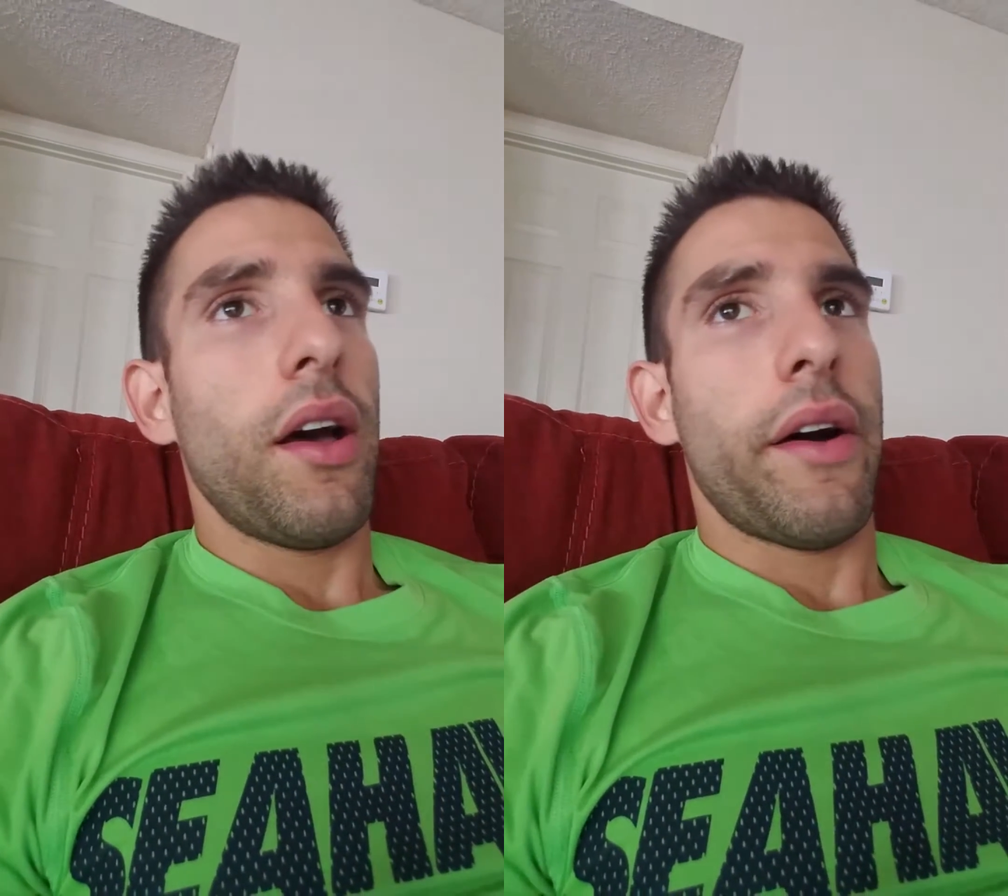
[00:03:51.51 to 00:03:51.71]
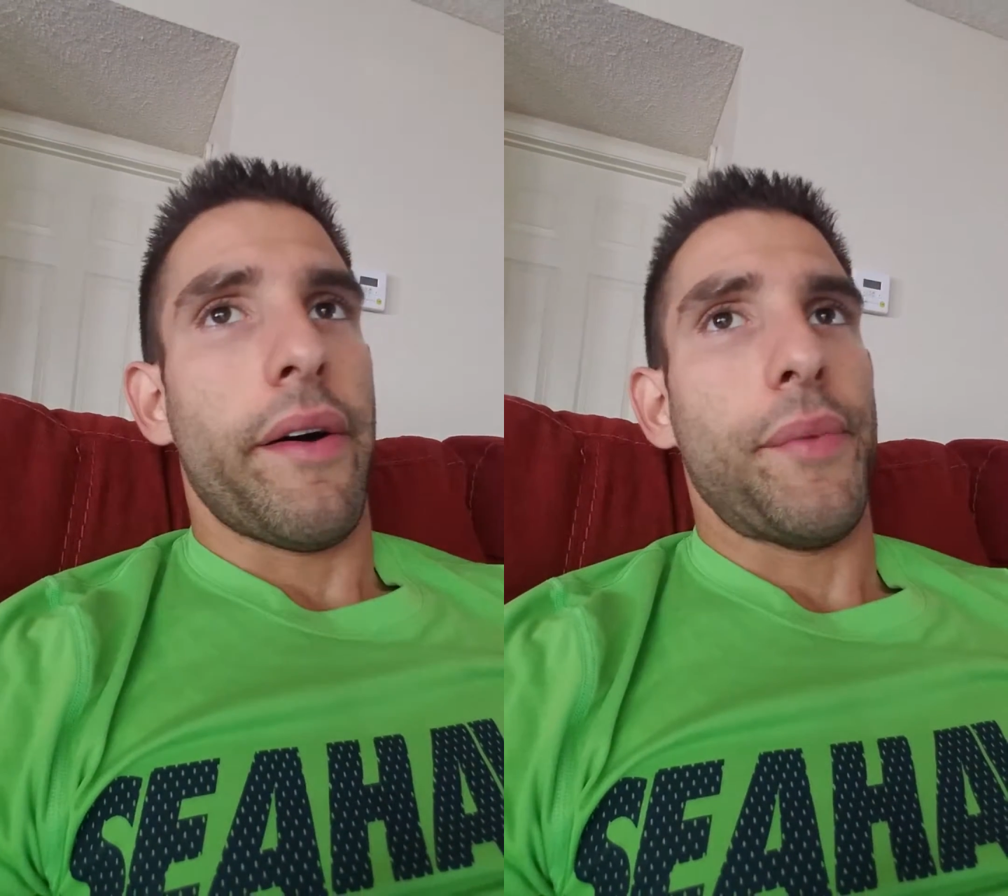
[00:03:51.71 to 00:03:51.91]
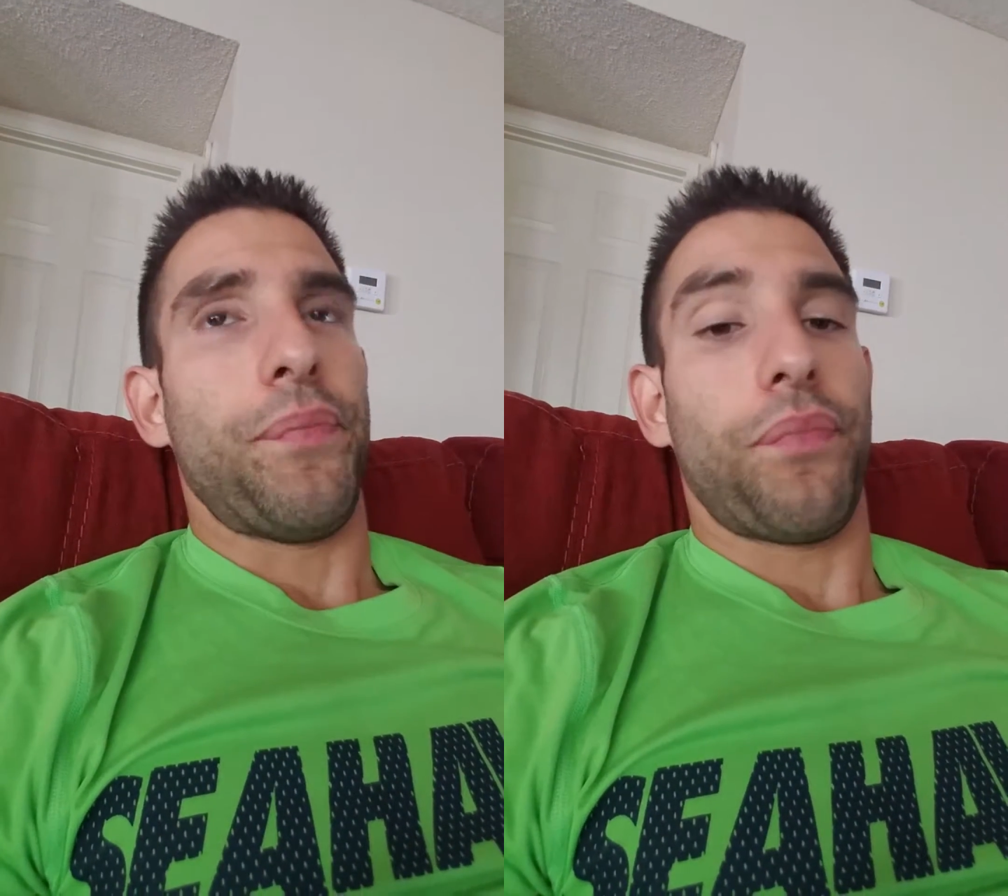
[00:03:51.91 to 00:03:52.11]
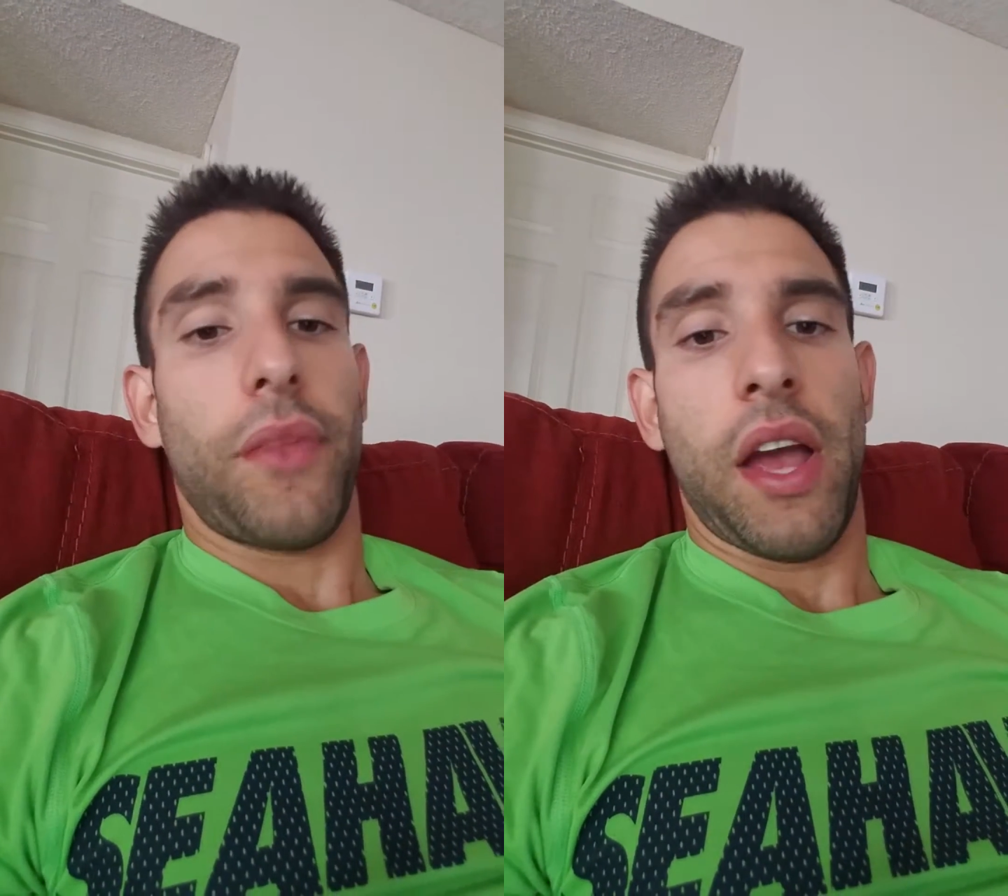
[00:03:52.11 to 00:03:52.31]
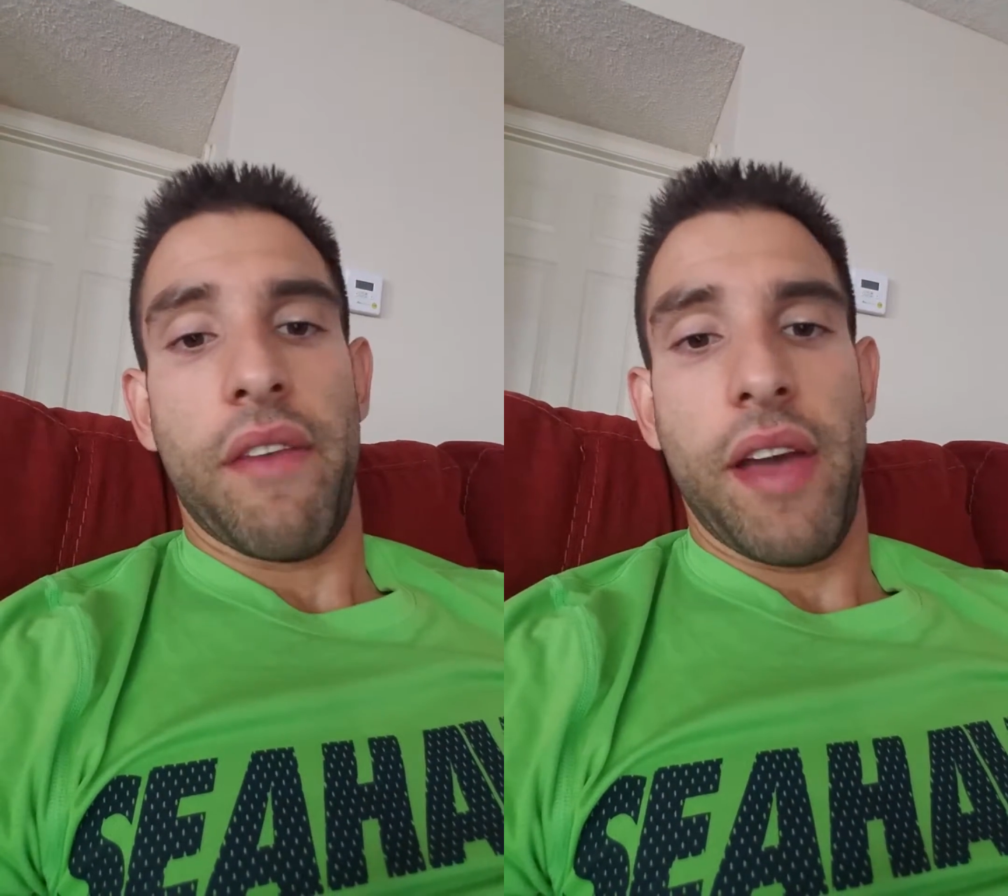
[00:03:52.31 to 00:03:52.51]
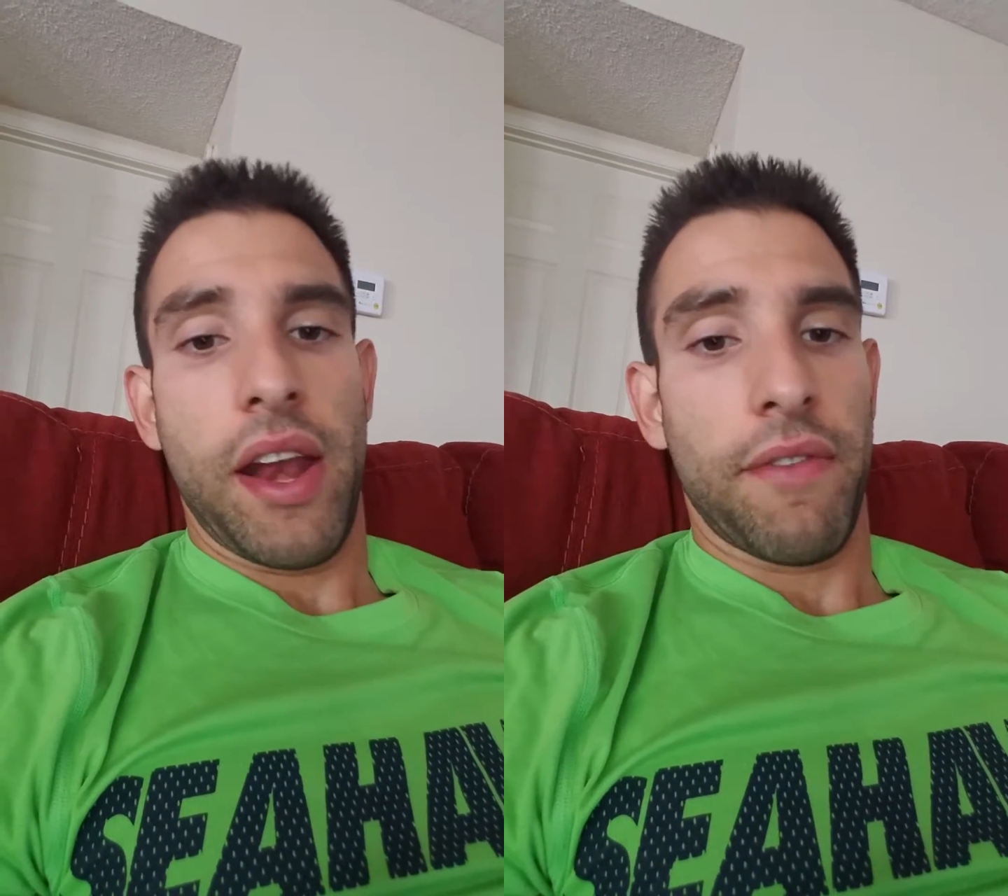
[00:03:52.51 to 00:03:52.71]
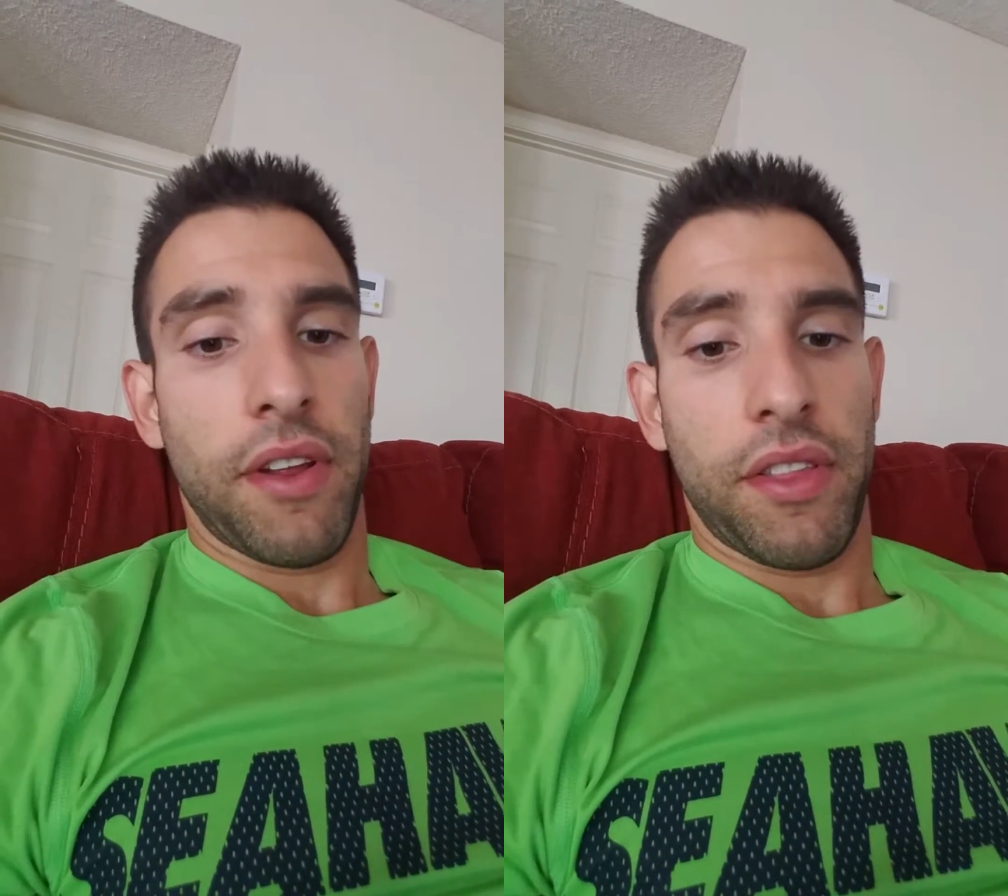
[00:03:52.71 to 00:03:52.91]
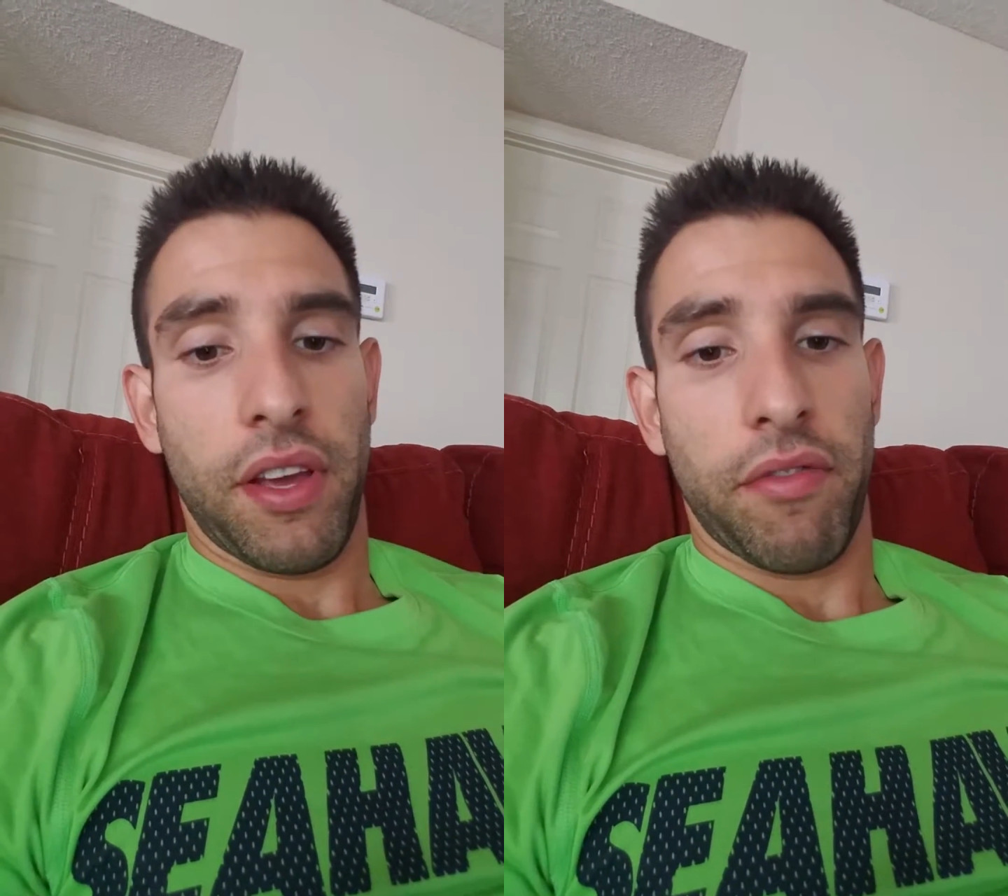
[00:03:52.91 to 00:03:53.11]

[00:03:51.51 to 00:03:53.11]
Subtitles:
I've had everything